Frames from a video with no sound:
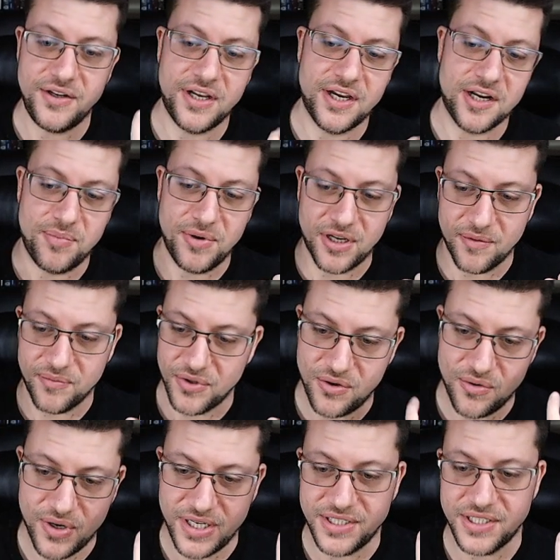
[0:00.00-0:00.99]
You got to pick up the
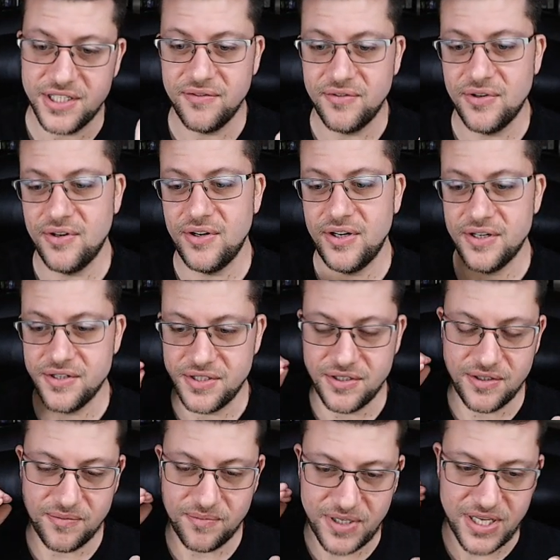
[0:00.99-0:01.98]
quest giver. Here's
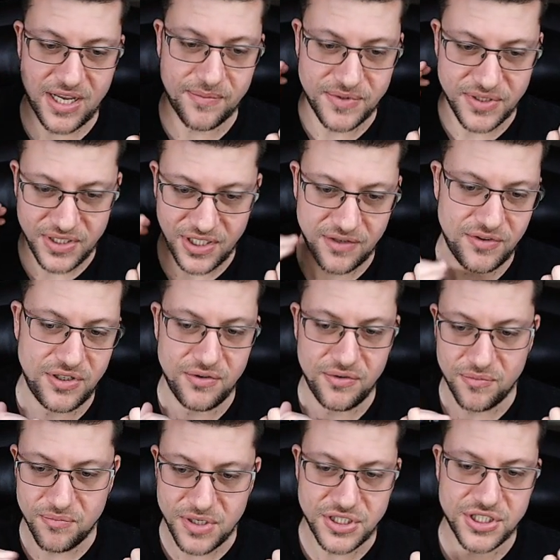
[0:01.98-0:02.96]
the captain giving you
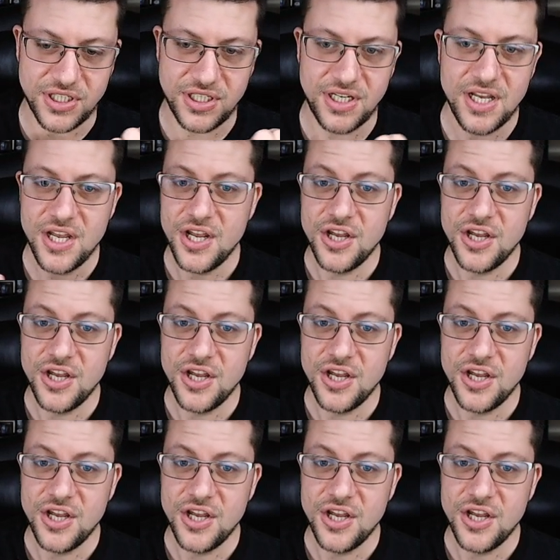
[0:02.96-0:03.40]
the mission.